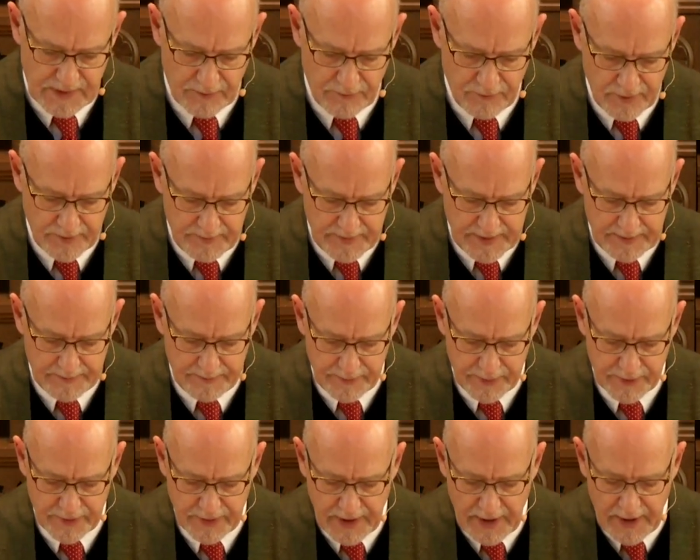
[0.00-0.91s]

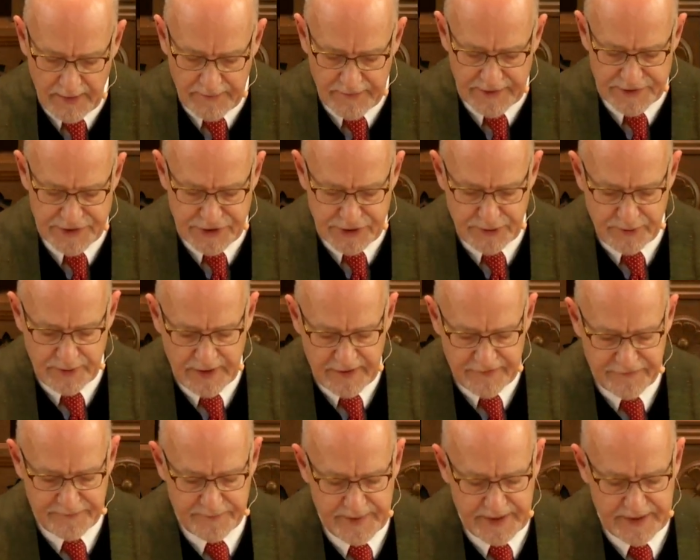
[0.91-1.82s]
Remember that you
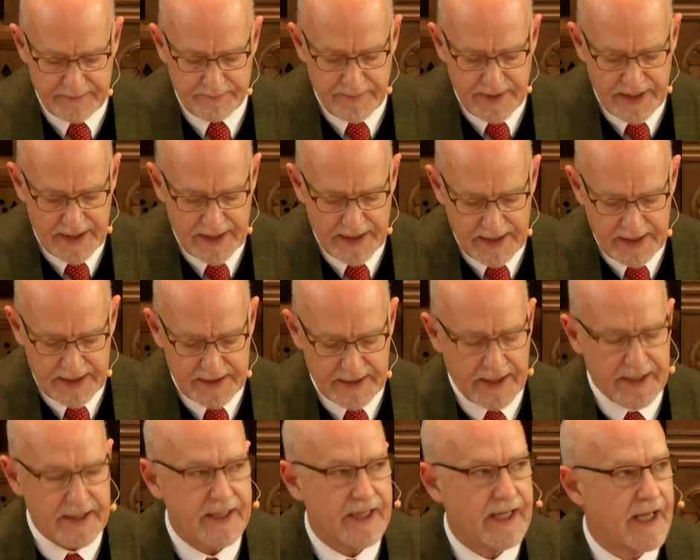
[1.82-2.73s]
have been made
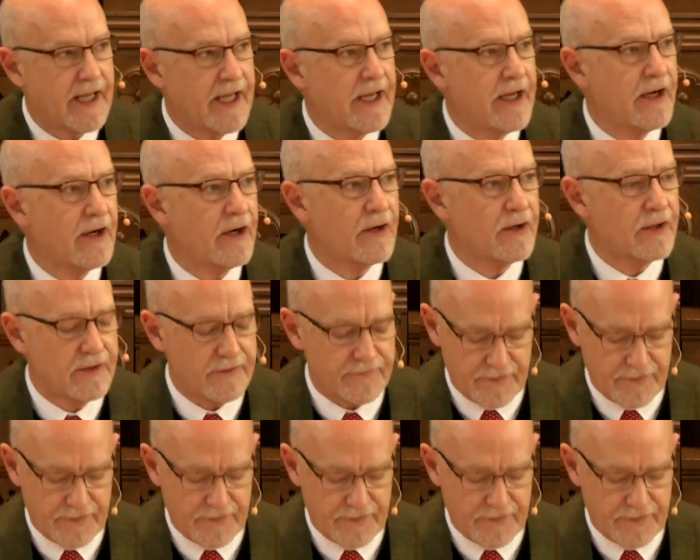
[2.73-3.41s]
an heir of